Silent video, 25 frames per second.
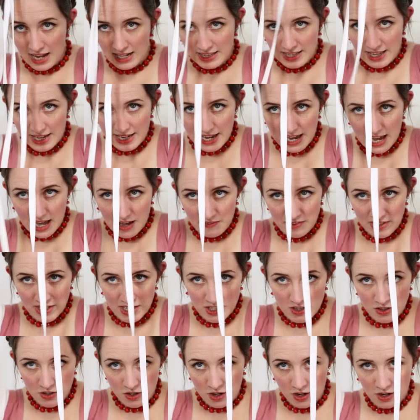I like
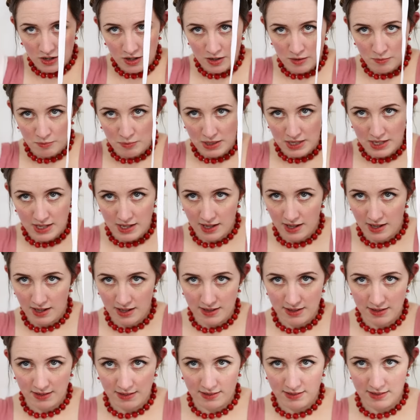having it long
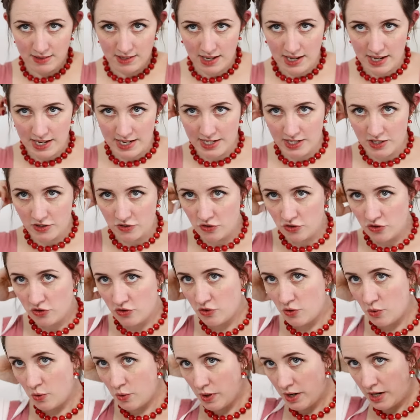because I
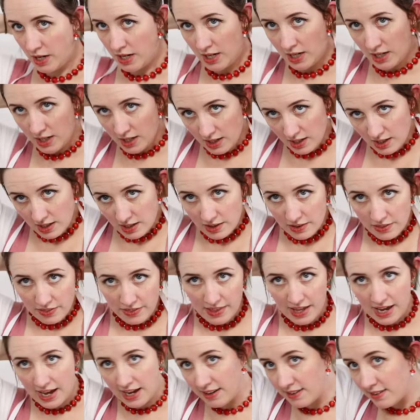enjoy
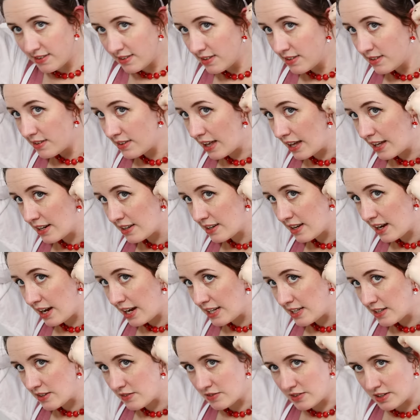that, that
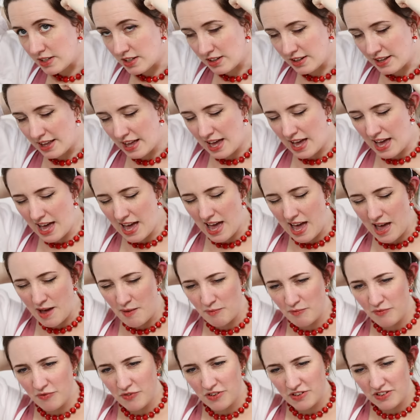kind of little
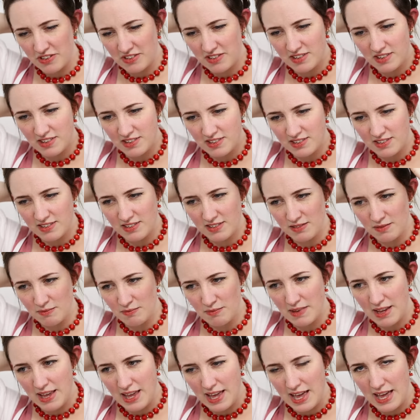emphasis
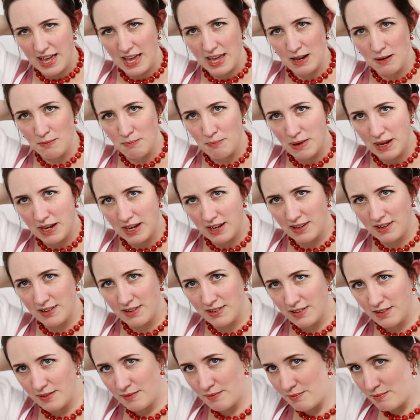
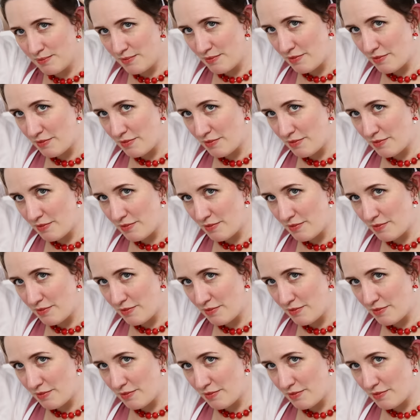headband